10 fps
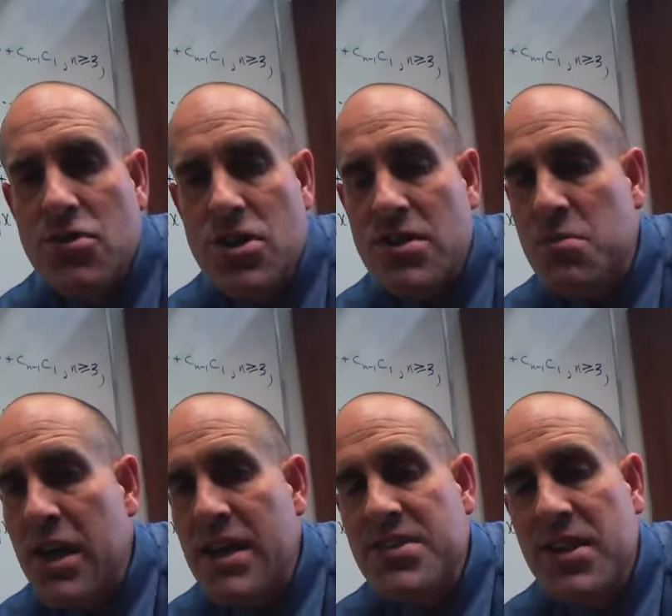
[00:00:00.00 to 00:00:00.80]
just
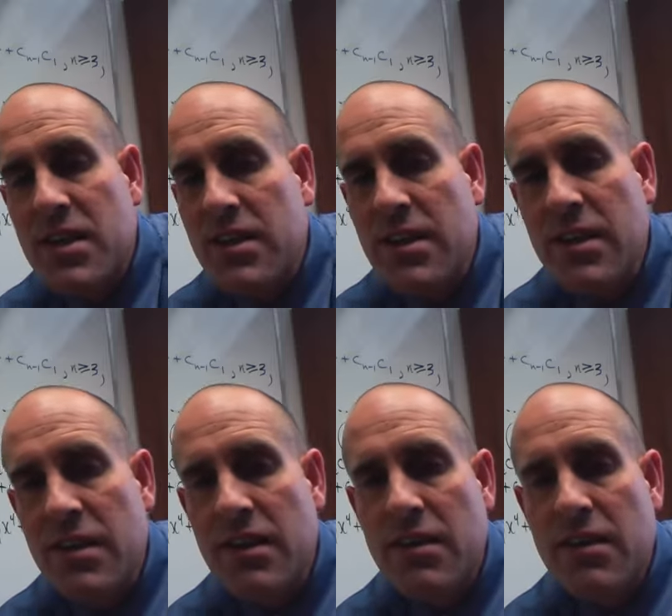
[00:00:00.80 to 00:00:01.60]

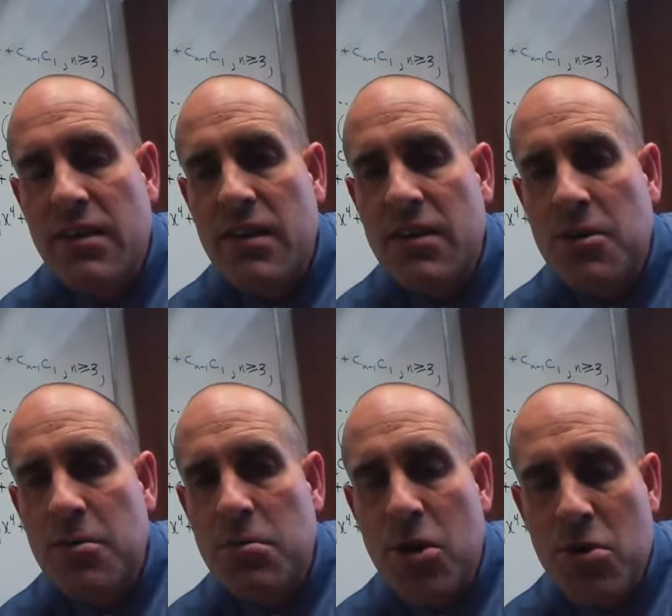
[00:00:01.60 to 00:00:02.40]
basically
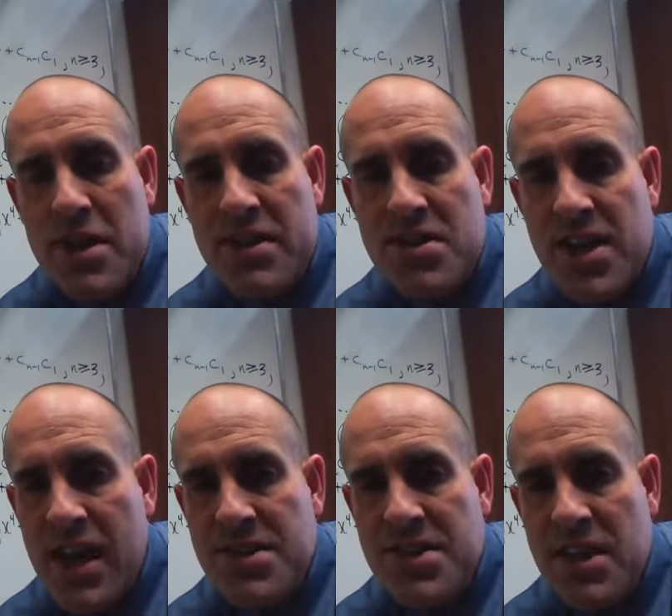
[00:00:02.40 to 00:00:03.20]

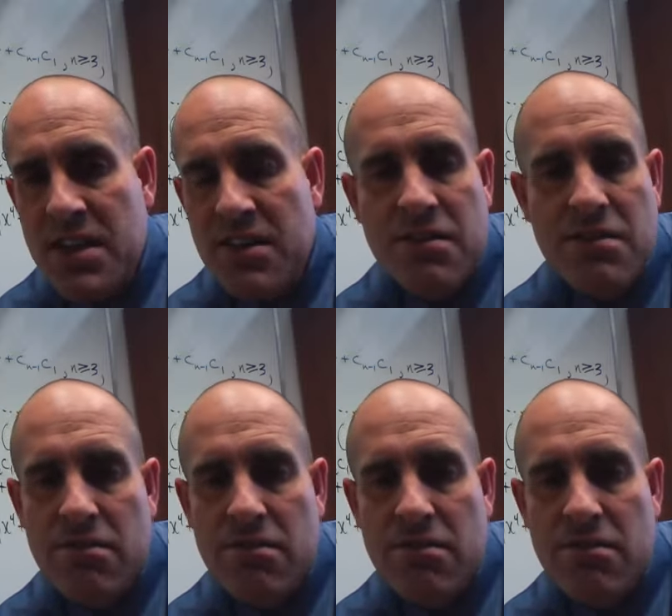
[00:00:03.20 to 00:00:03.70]
parenthesizing